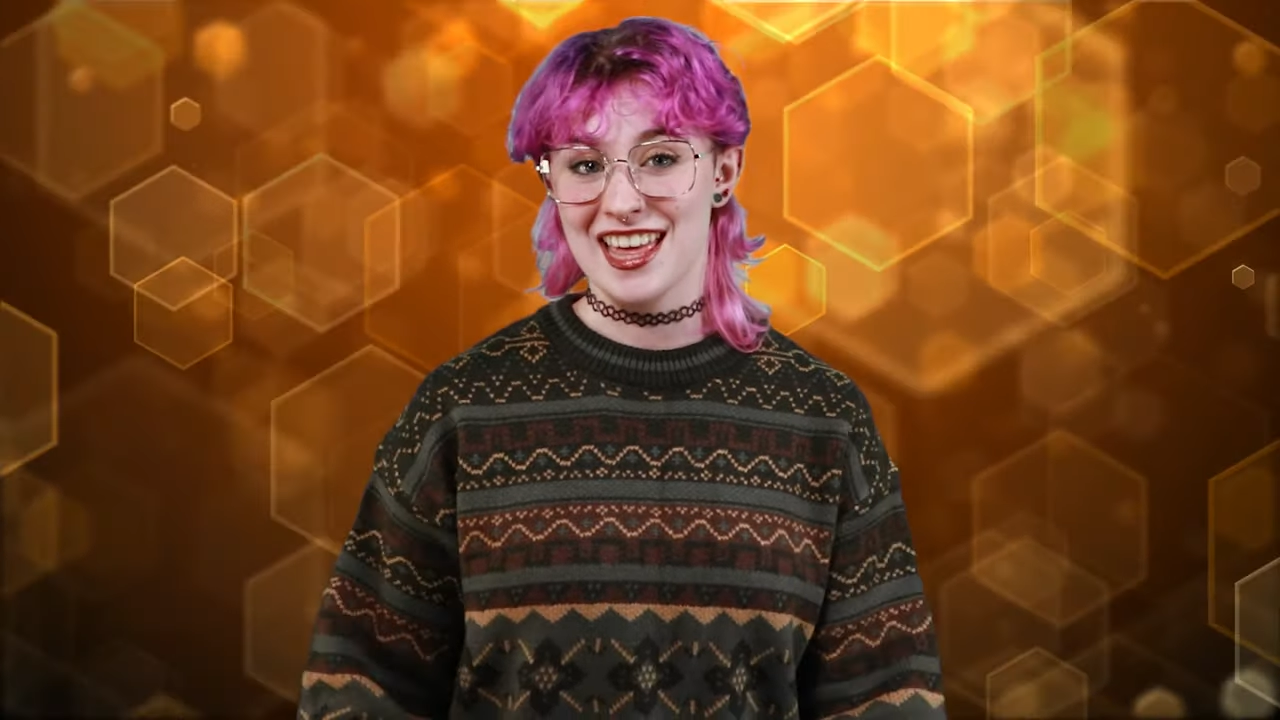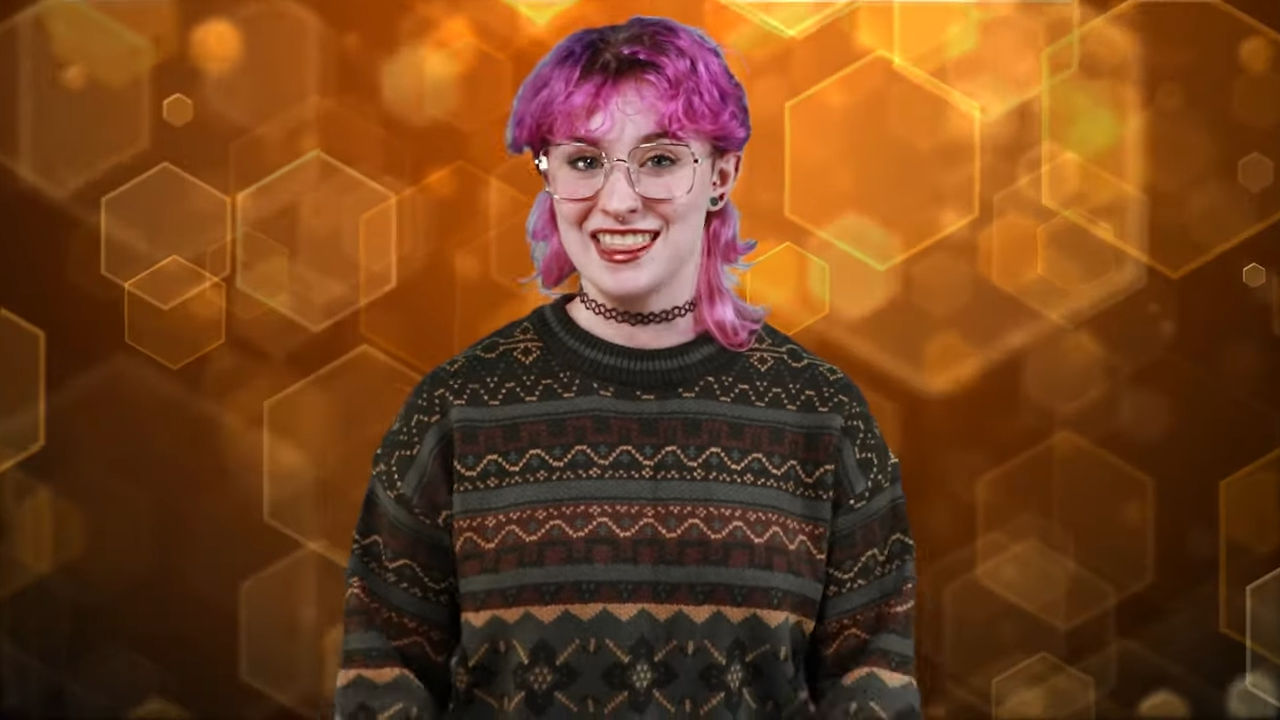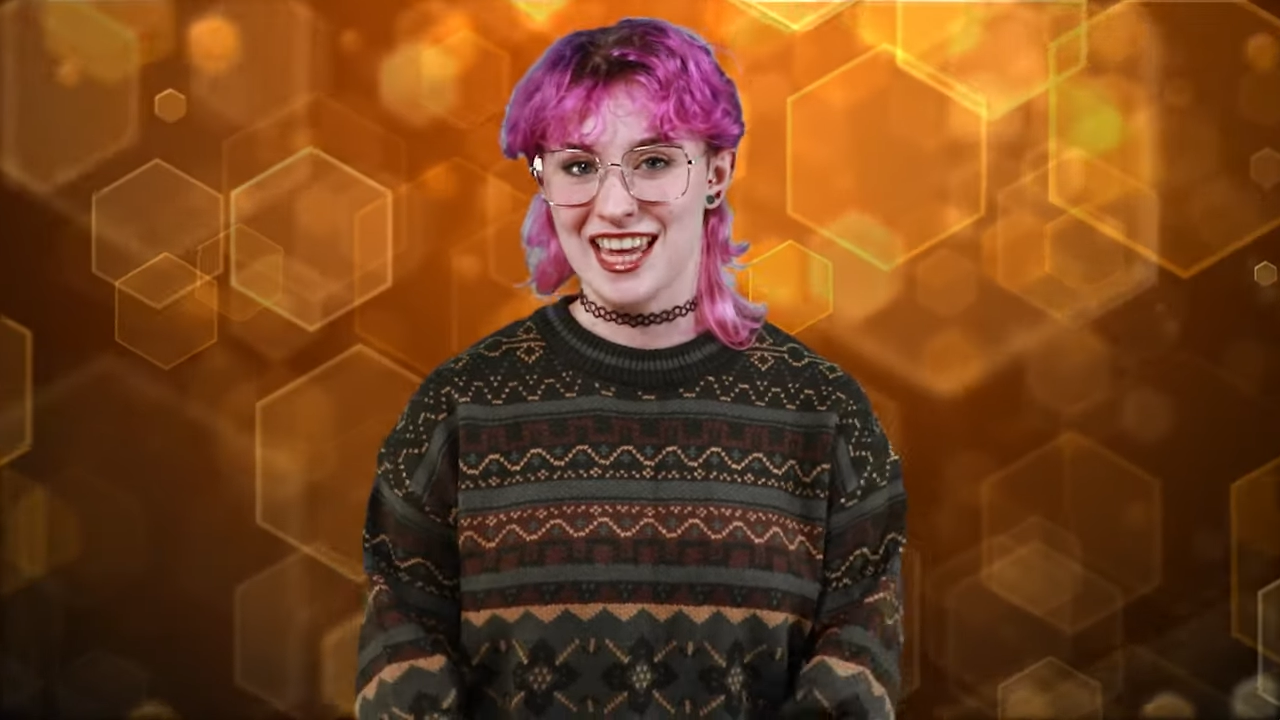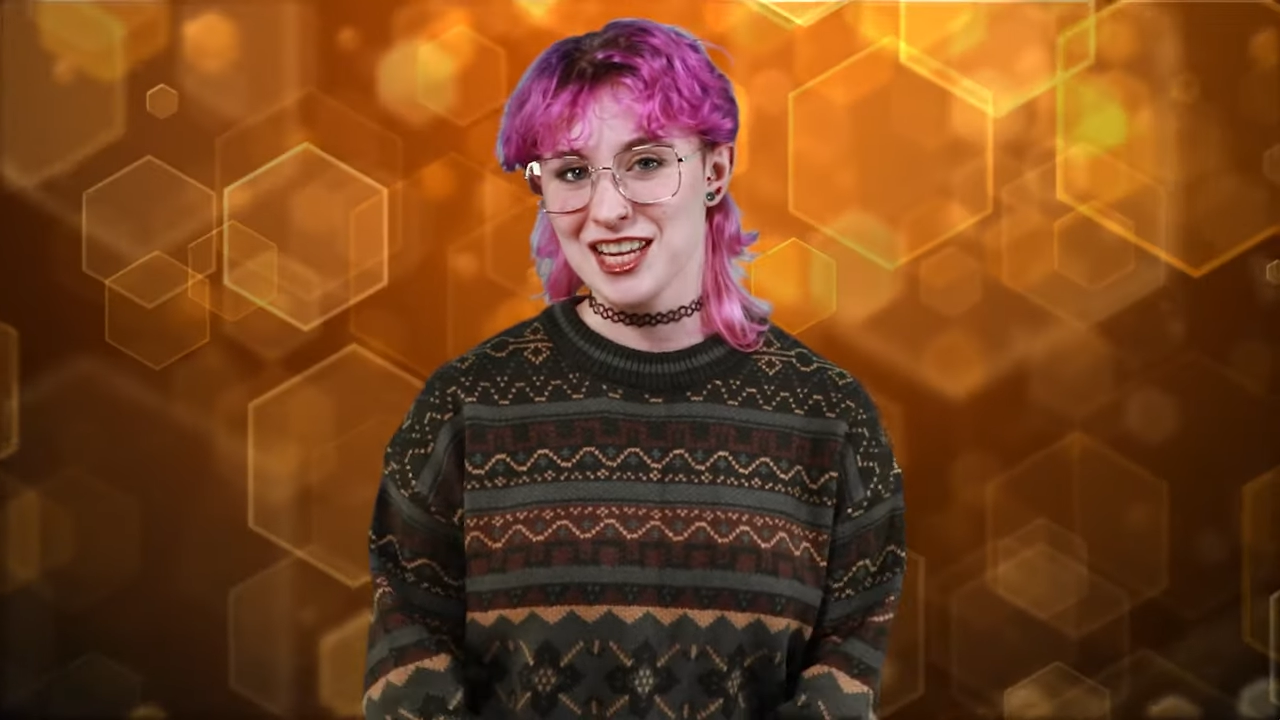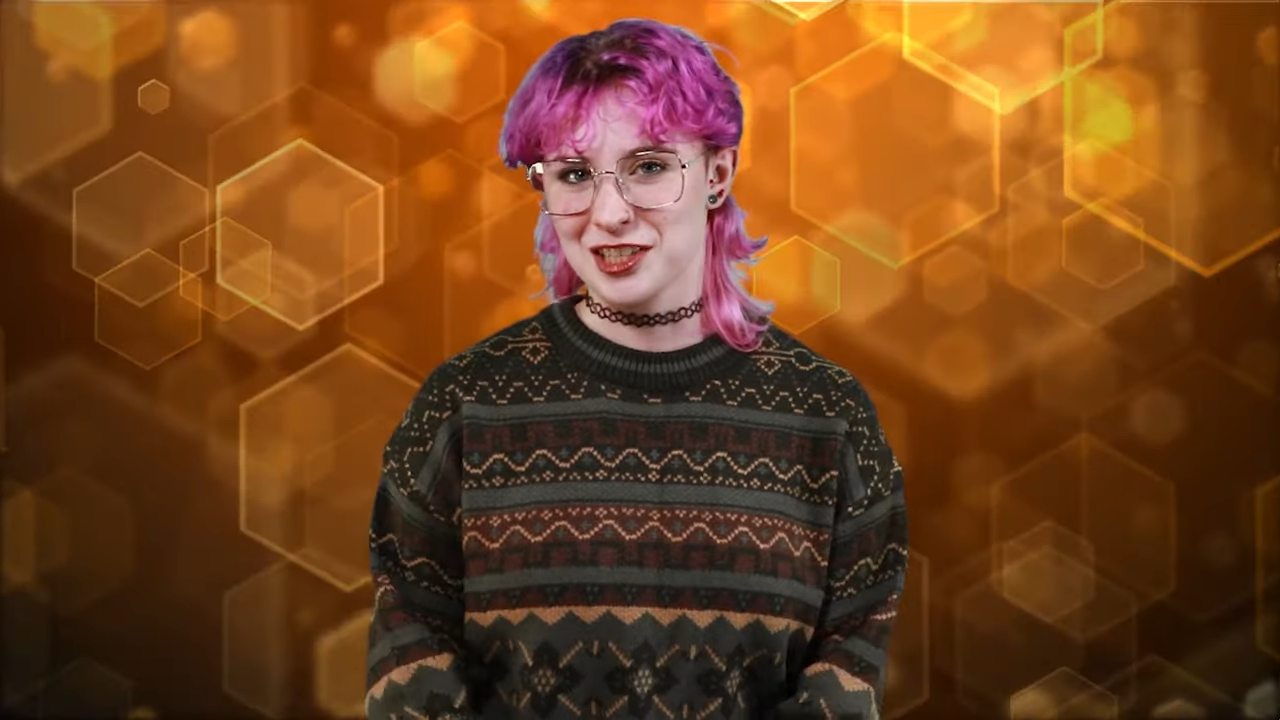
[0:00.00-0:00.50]
and
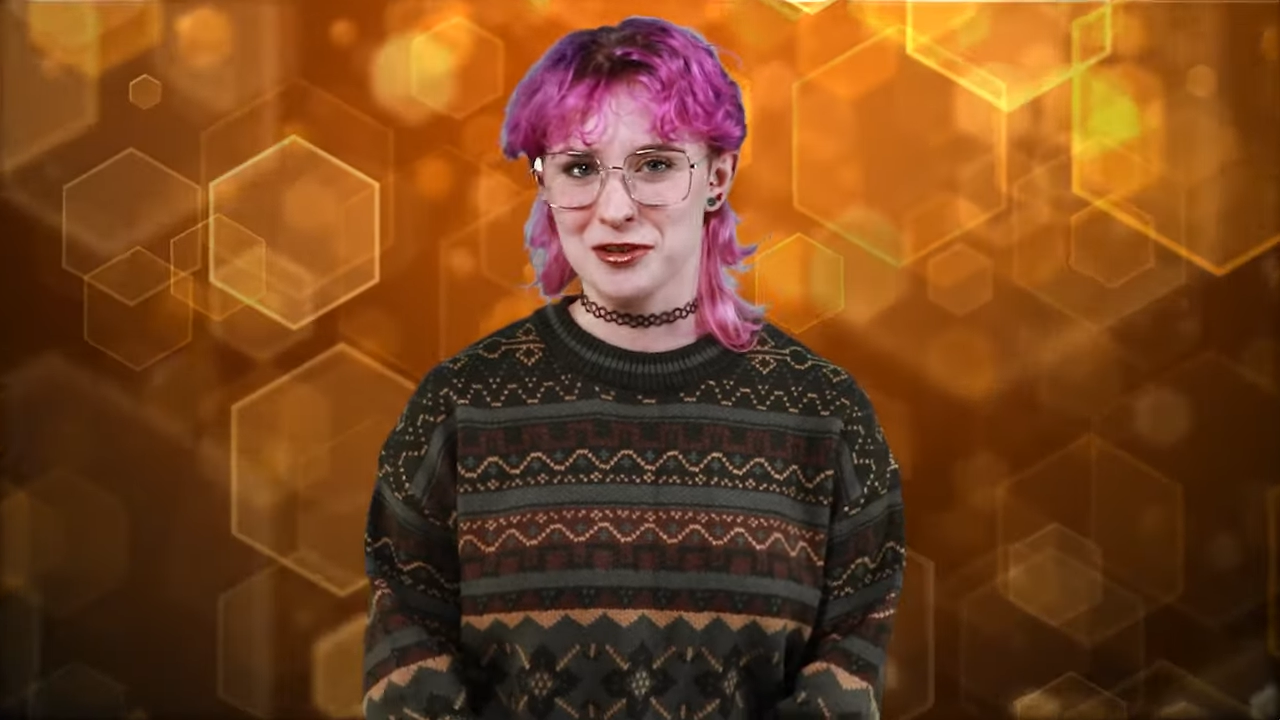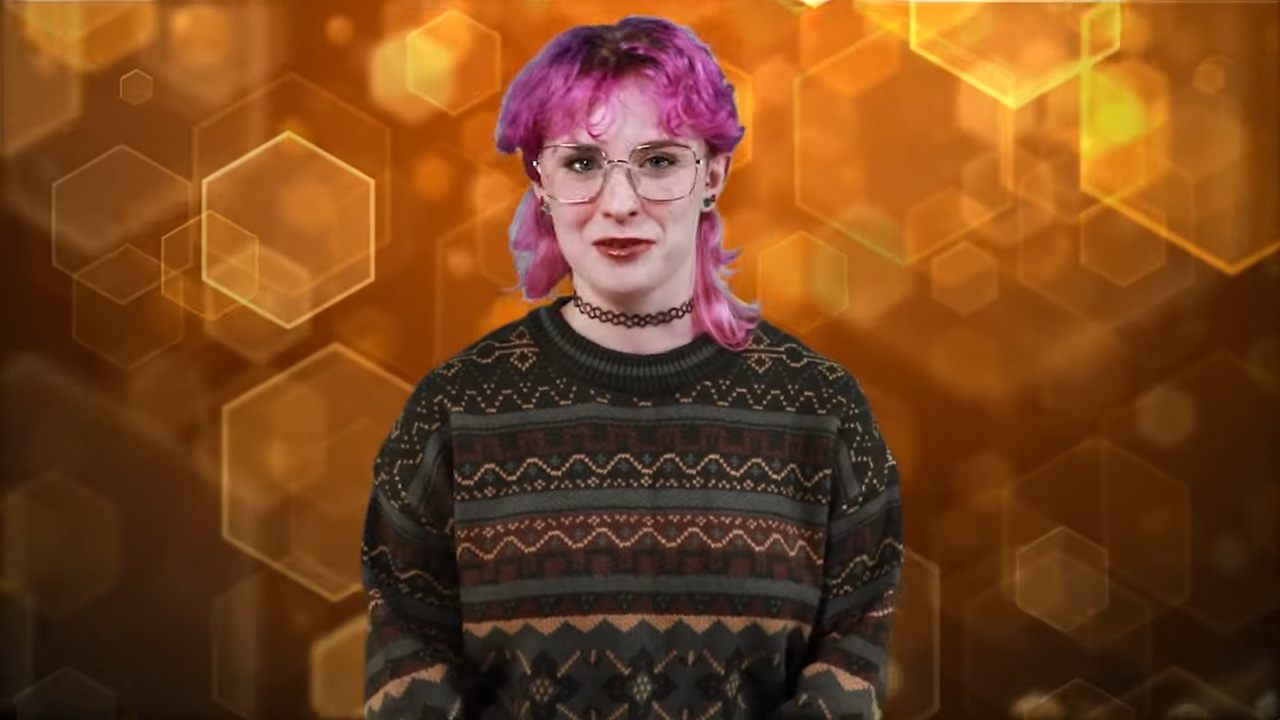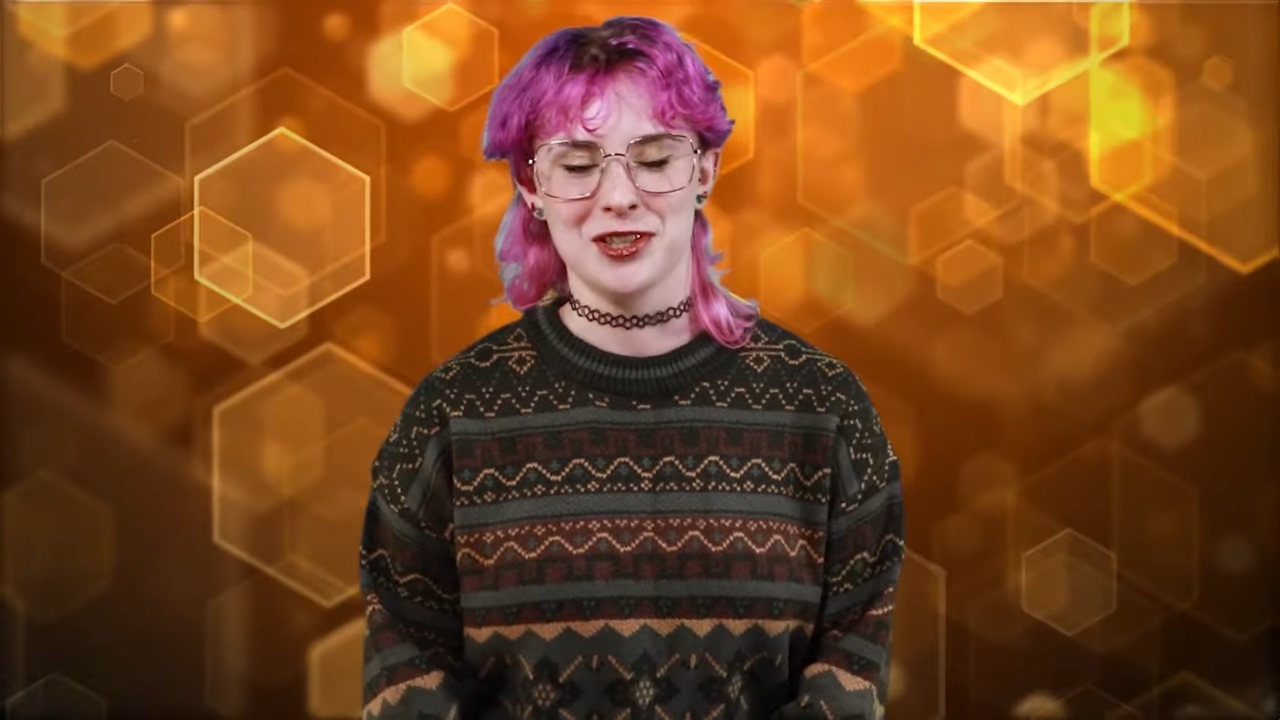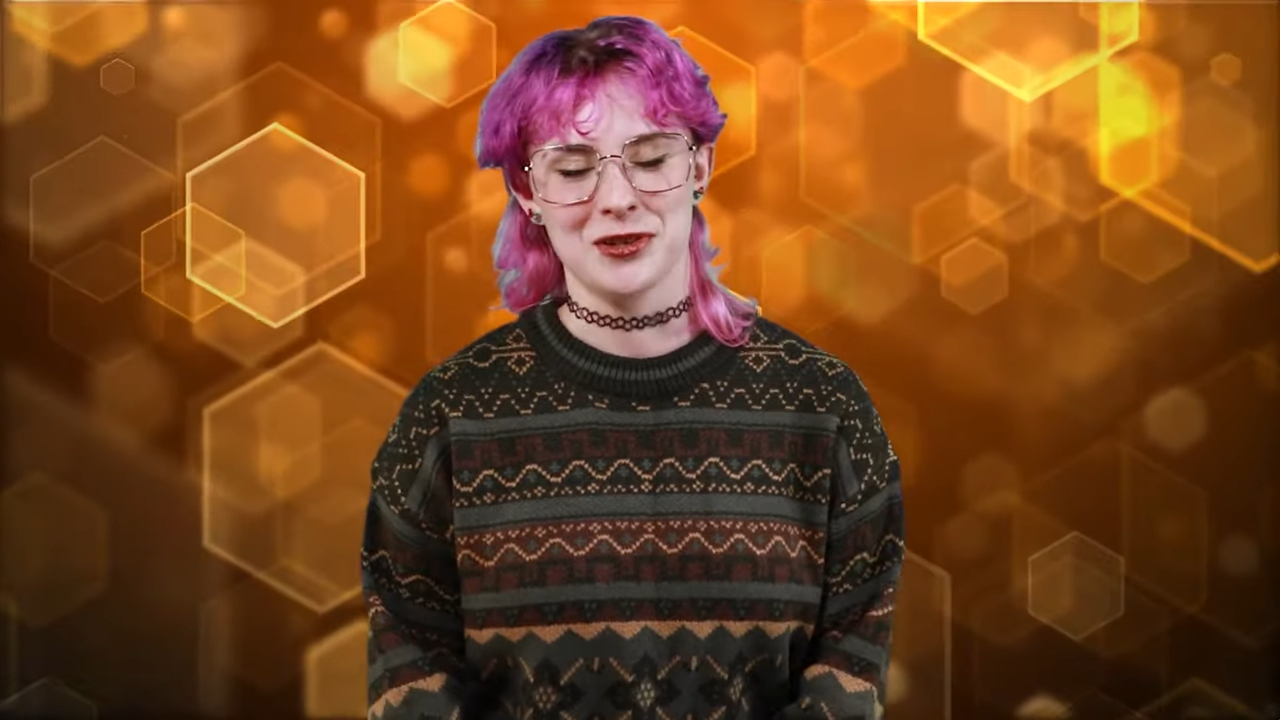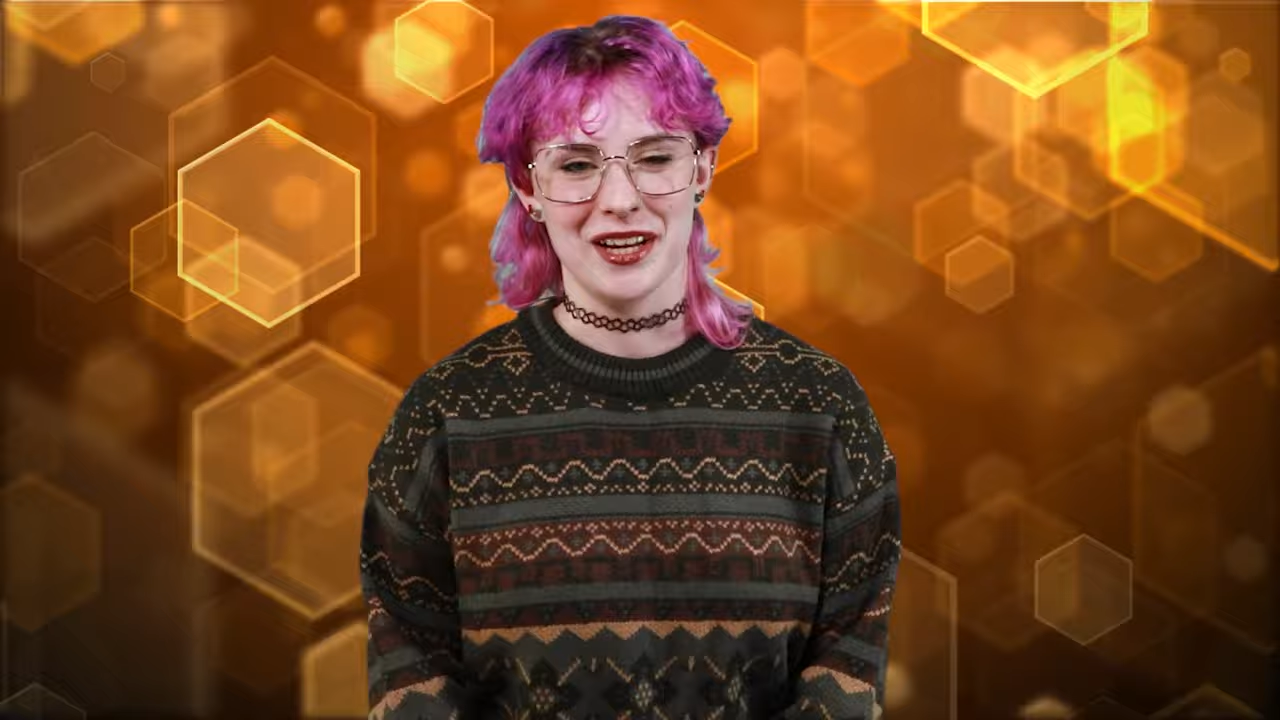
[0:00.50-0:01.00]
thank you
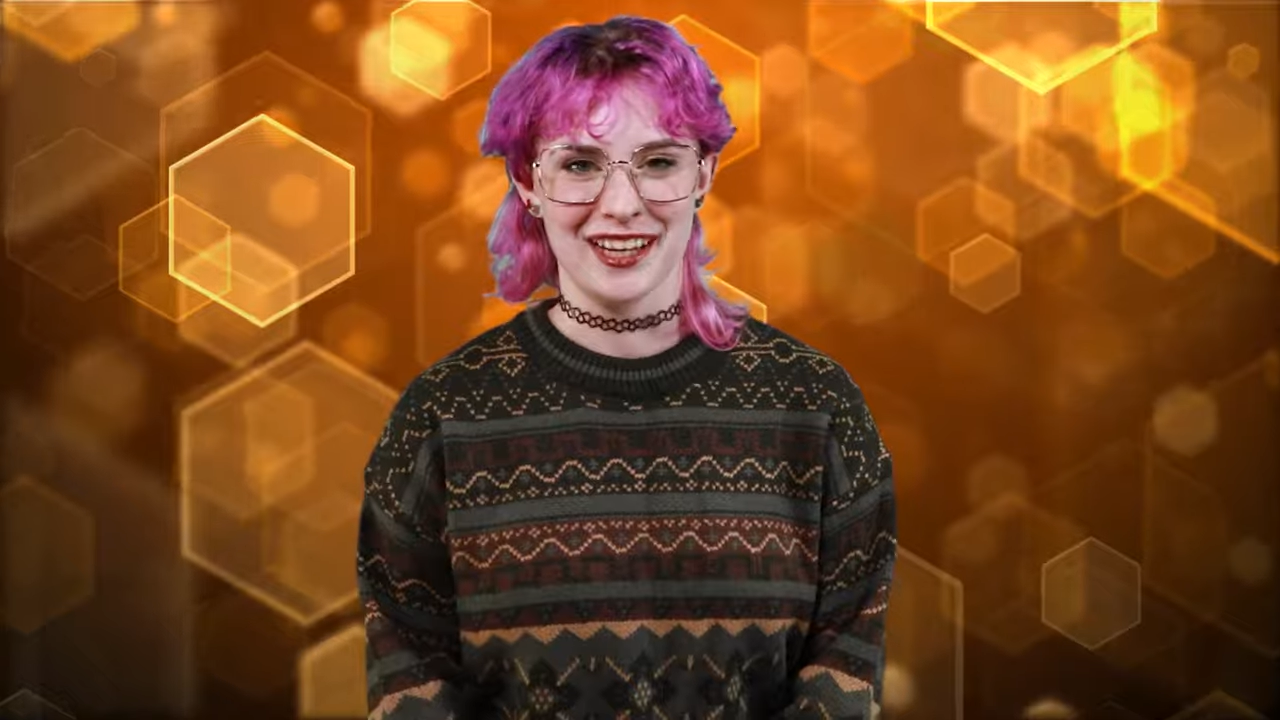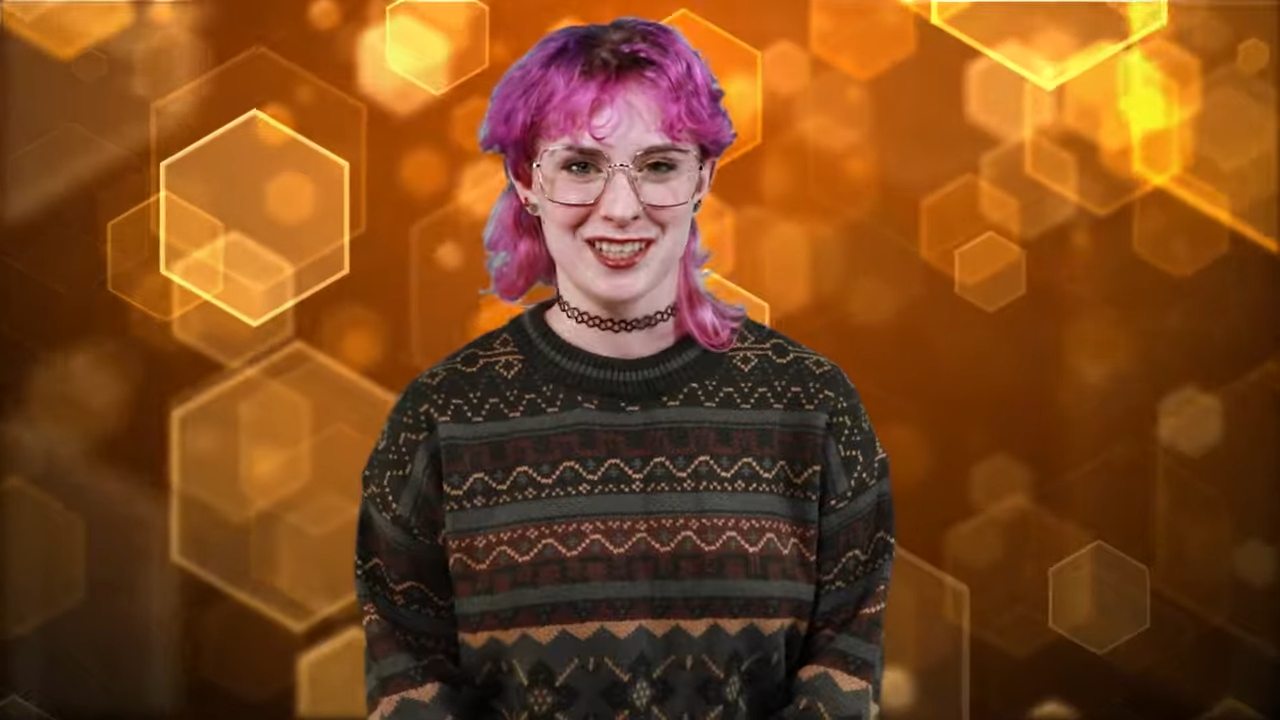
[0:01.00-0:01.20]
for tuning